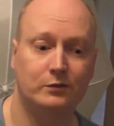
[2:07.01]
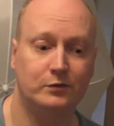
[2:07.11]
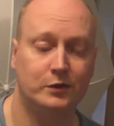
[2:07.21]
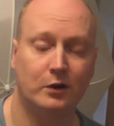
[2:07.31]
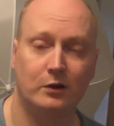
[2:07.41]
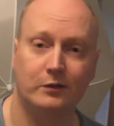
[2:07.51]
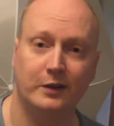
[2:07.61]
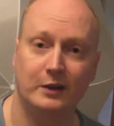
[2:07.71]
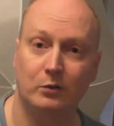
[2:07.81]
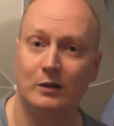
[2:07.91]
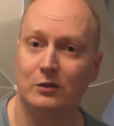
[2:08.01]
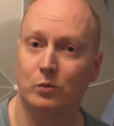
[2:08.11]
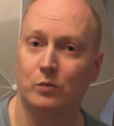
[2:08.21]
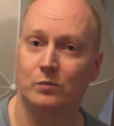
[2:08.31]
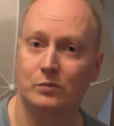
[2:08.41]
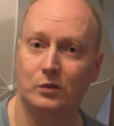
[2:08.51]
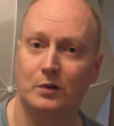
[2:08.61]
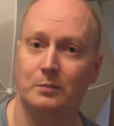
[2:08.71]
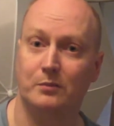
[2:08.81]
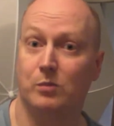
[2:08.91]
photography, as well as
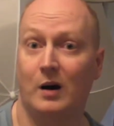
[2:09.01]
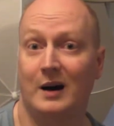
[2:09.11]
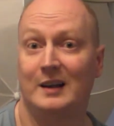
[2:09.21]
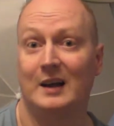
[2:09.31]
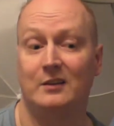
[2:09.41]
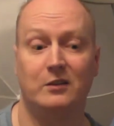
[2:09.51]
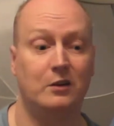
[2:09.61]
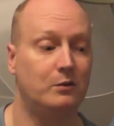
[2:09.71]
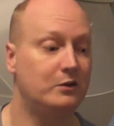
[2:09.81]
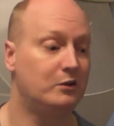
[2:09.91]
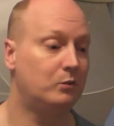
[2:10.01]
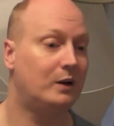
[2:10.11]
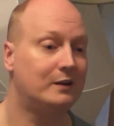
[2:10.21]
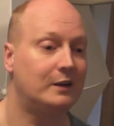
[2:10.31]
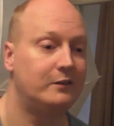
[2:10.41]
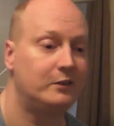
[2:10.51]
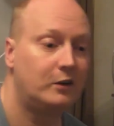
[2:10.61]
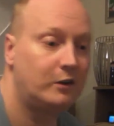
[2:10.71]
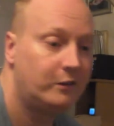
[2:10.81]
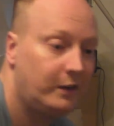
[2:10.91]
doing what I like to do, which is wildlife
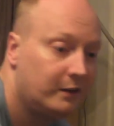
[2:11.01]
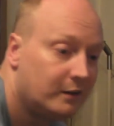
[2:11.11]
photography,